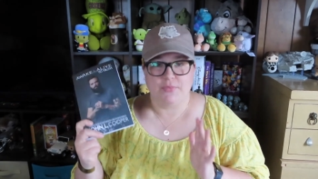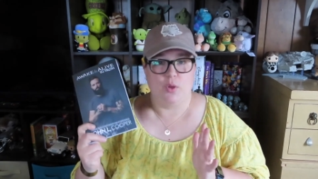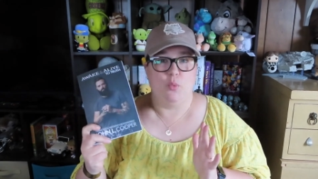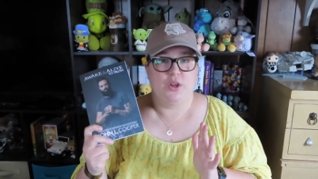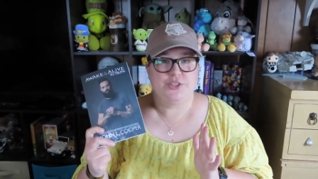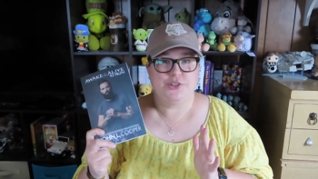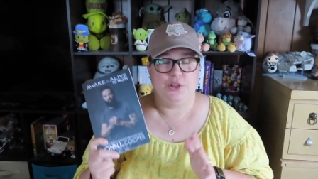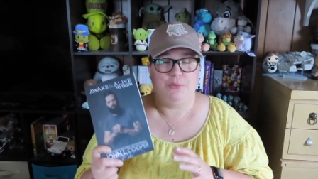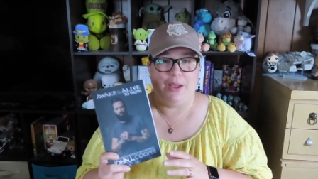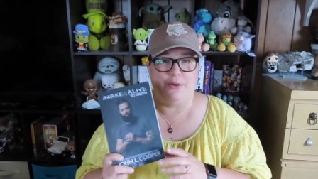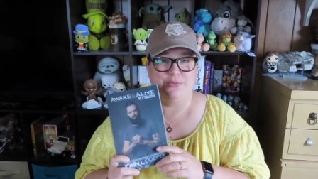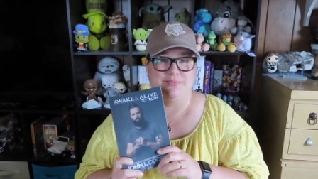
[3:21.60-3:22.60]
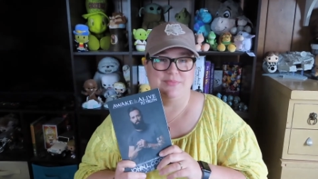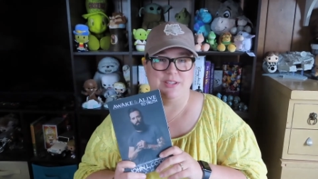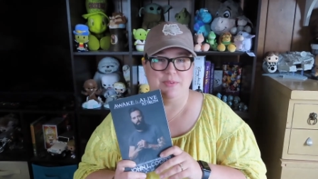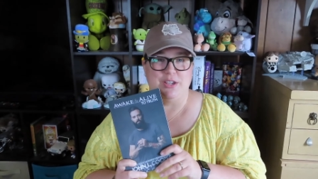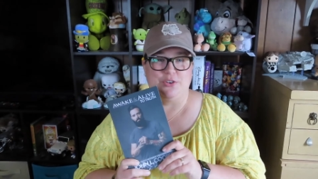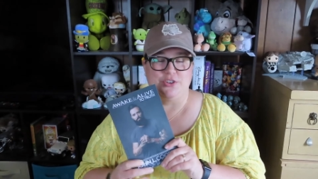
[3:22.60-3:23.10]
what it's all about to
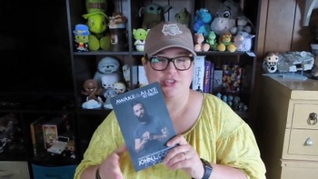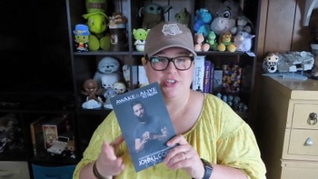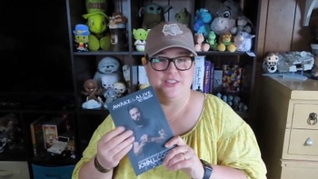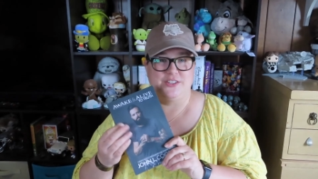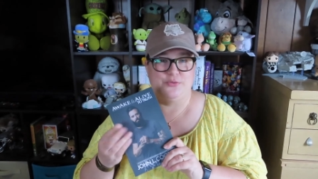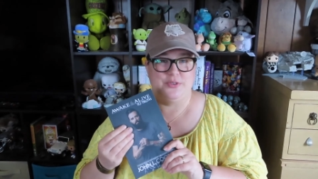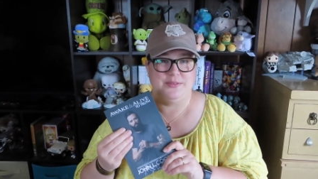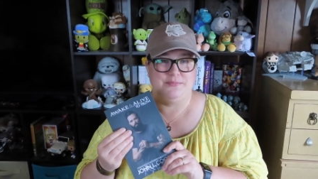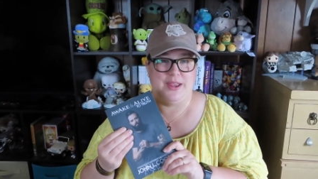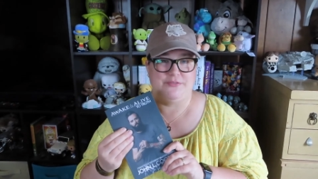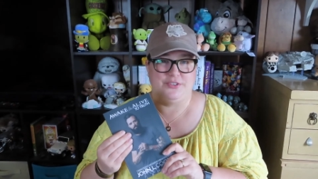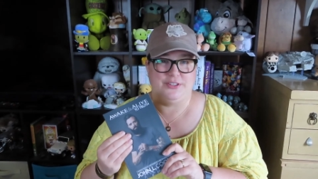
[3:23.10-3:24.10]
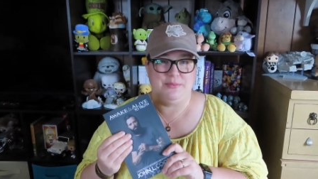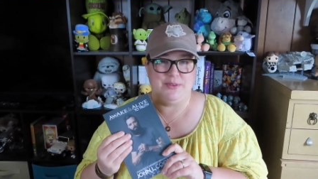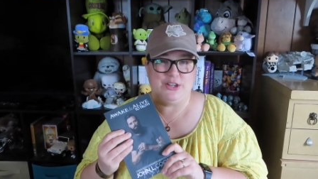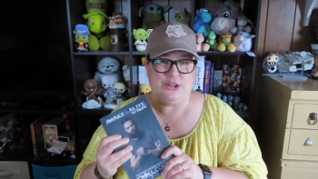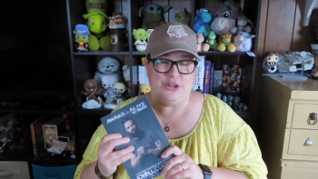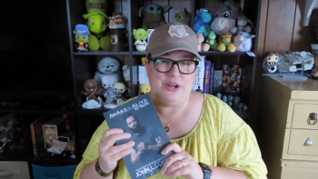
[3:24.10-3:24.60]
be a Christian, this would definitely be
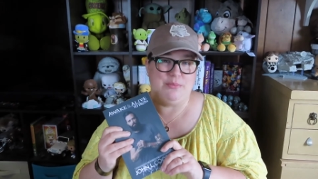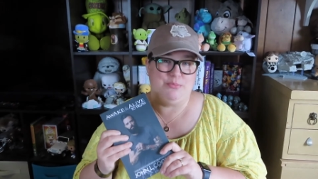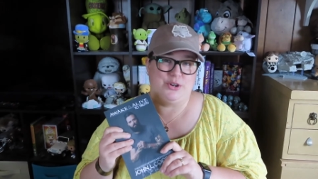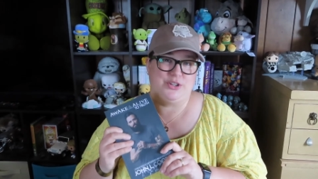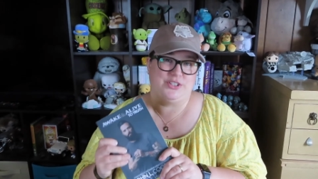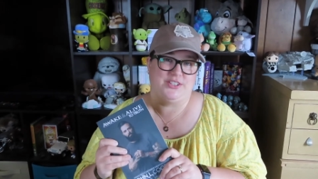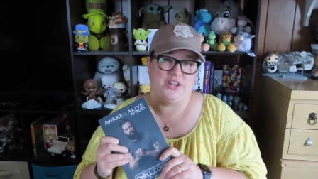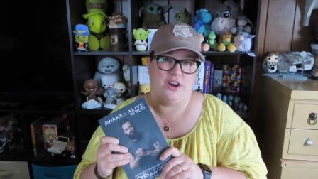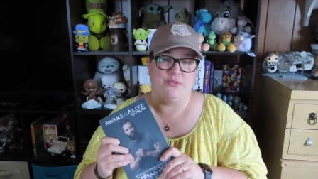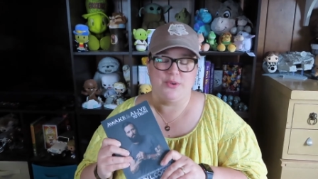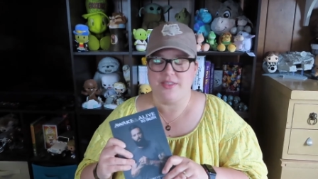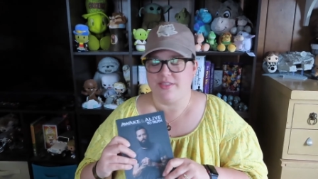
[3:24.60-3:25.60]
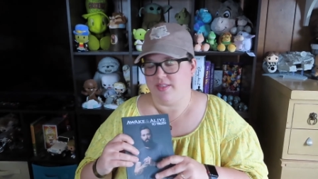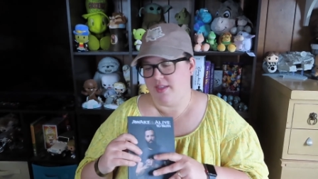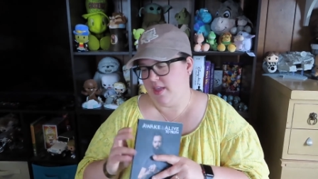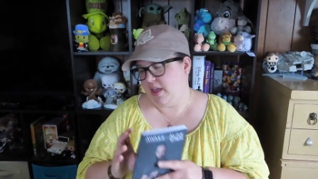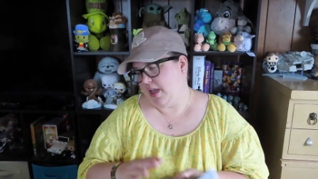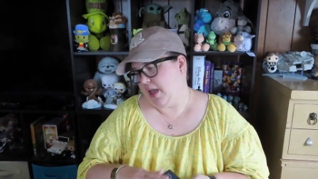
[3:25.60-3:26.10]
a good book to start with.
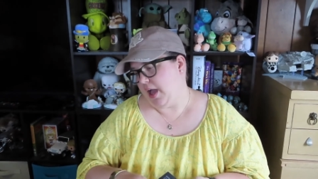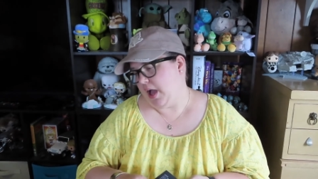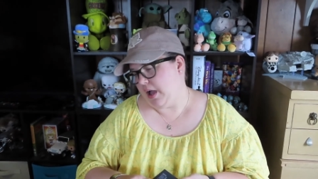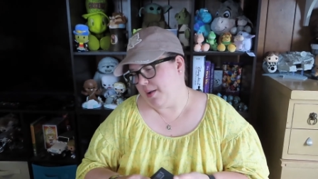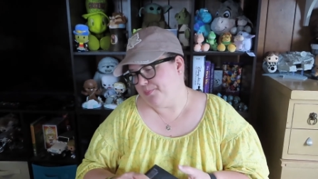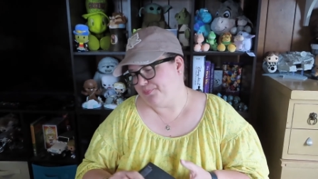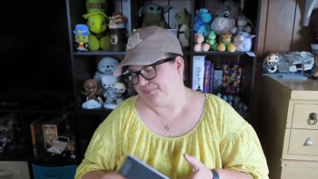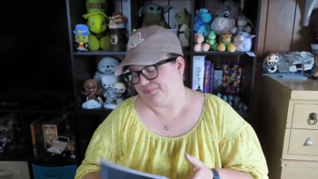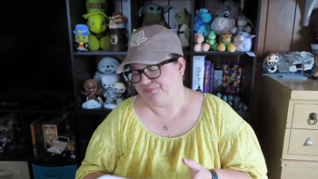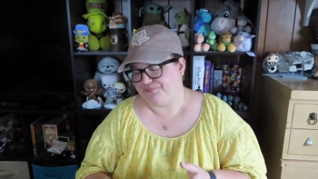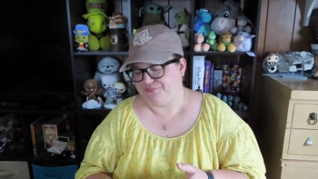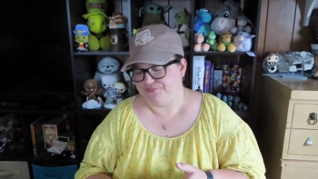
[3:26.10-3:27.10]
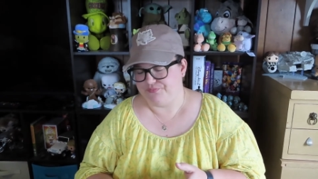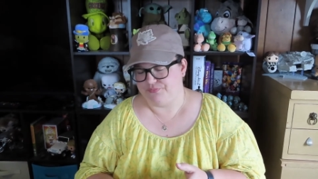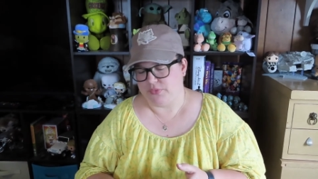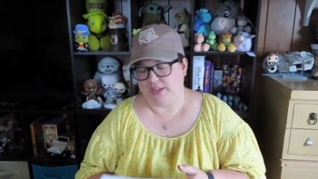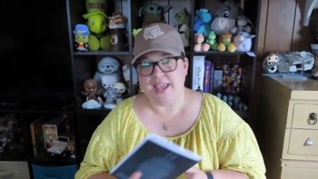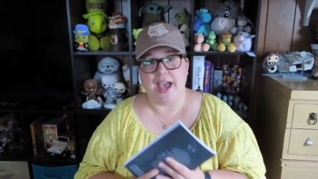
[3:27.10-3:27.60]

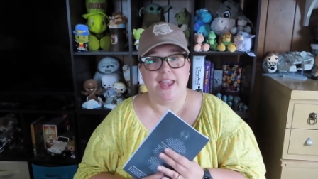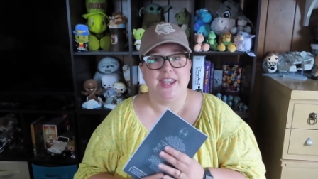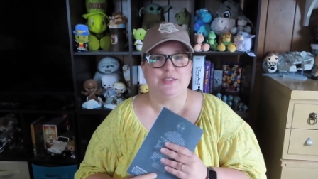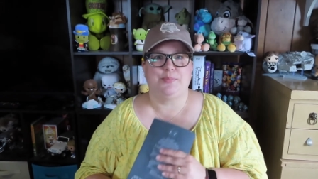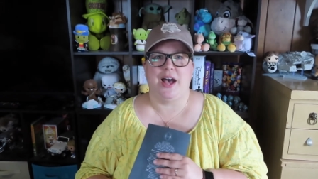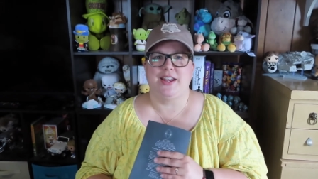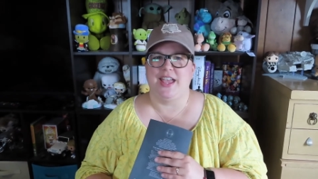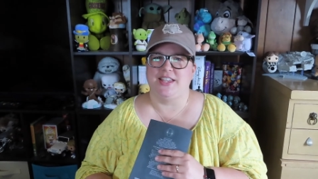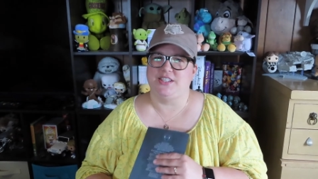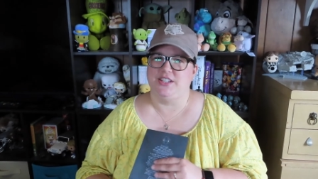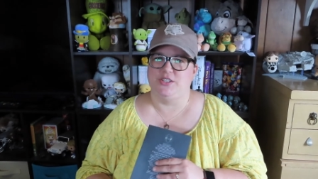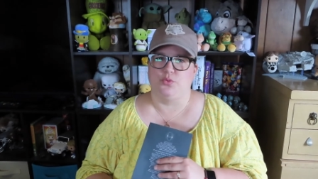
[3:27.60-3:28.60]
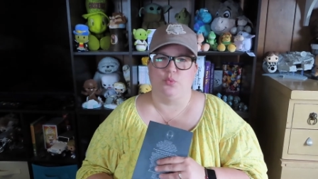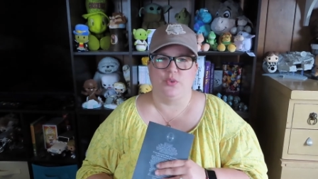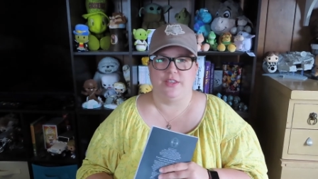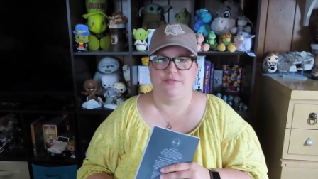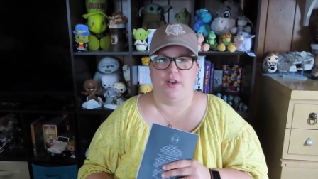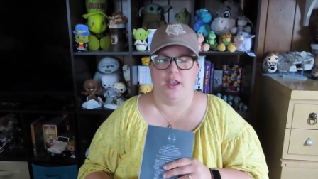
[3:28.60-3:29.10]
Yeah, and his podcast is
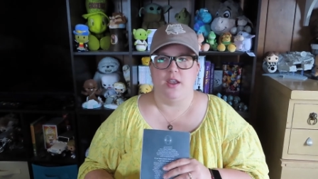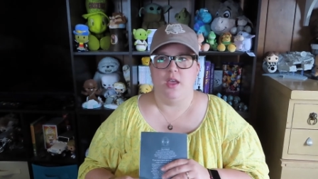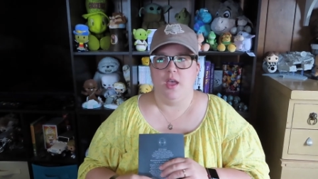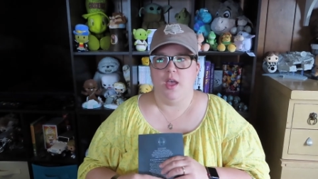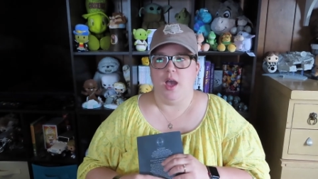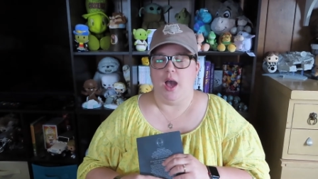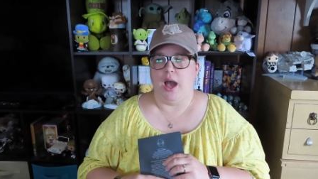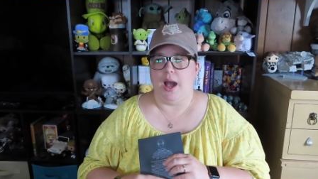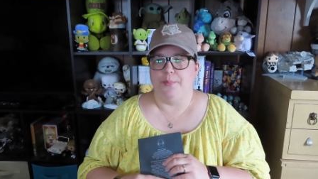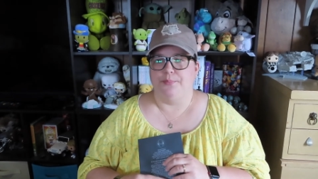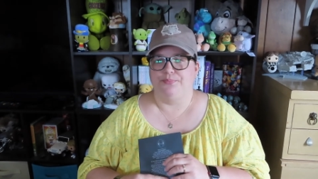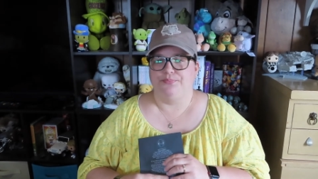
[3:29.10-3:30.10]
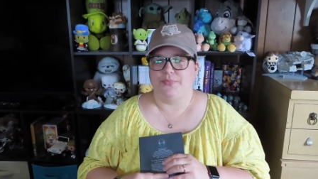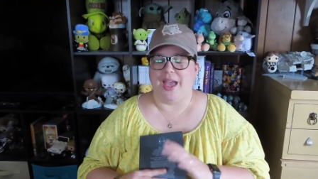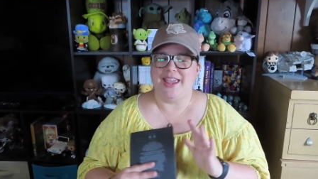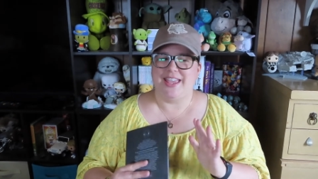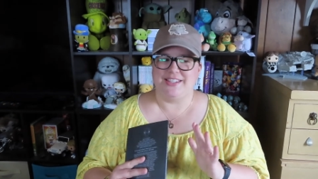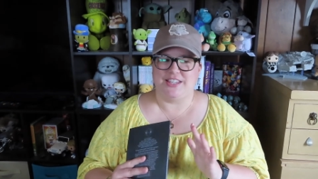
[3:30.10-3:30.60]
really fun.
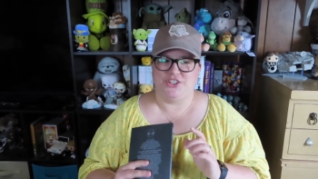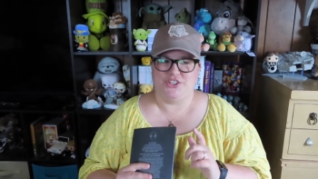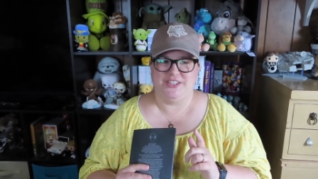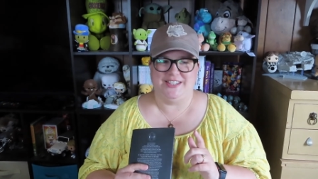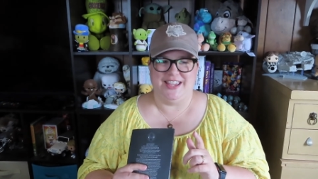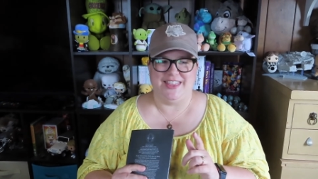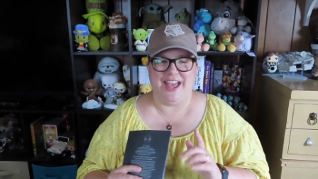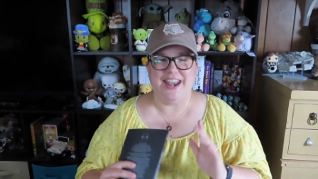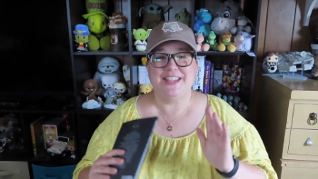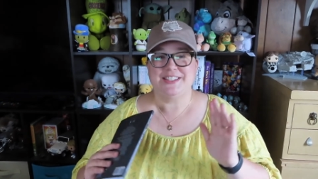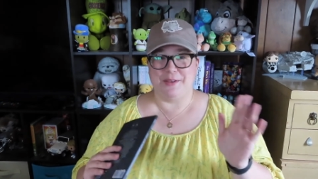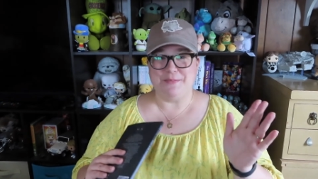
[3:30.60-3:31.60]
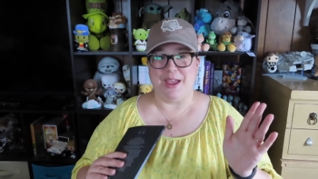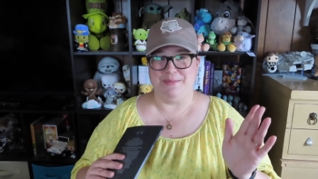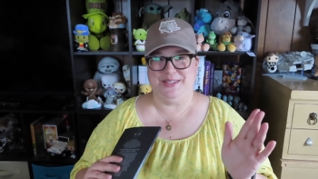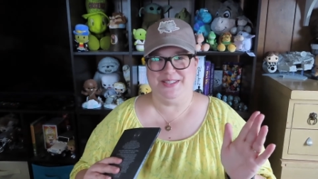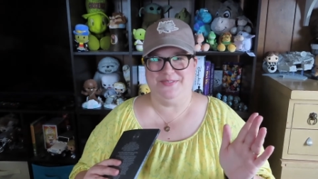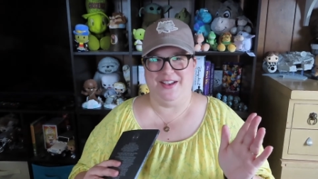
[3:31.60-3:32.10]
I guess I shouldn't say that.
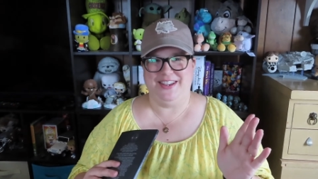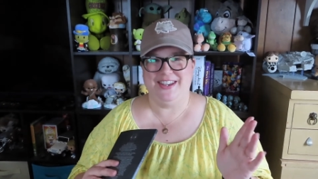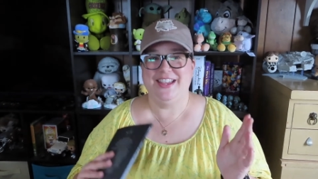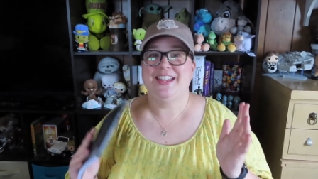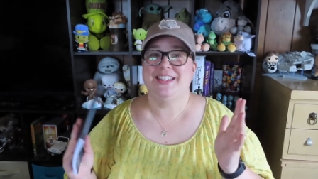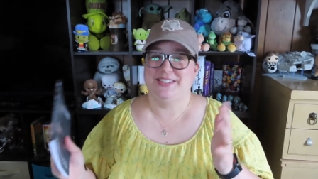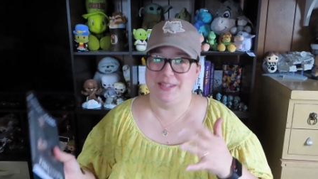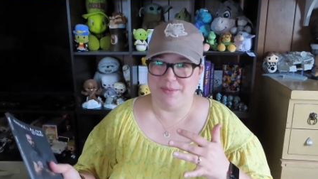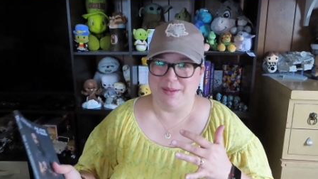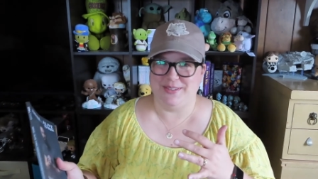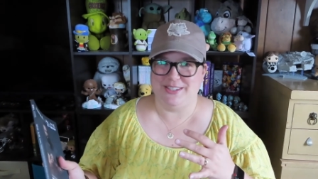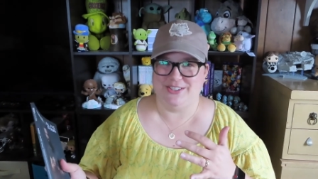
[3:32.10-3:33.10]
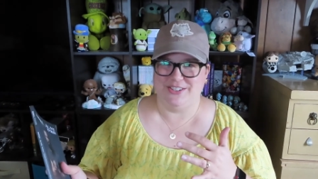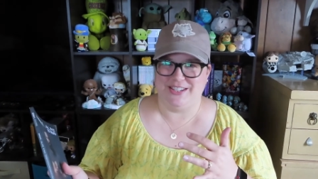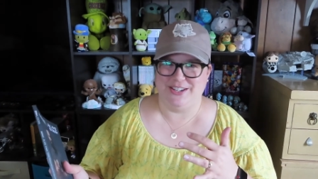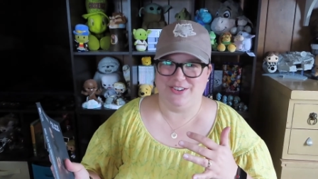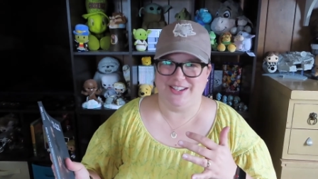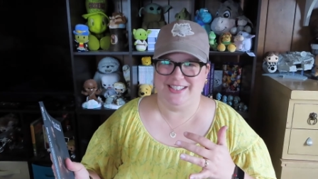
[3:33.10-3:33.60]
Sometimes it's fun. Sometimes it's just
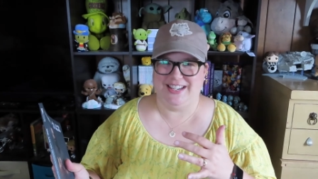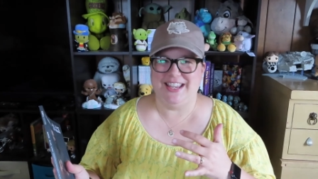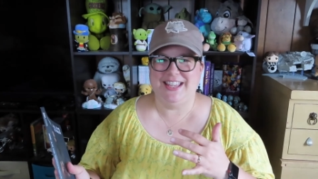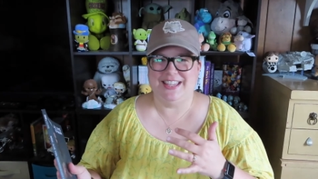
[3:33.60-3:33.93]
interesting.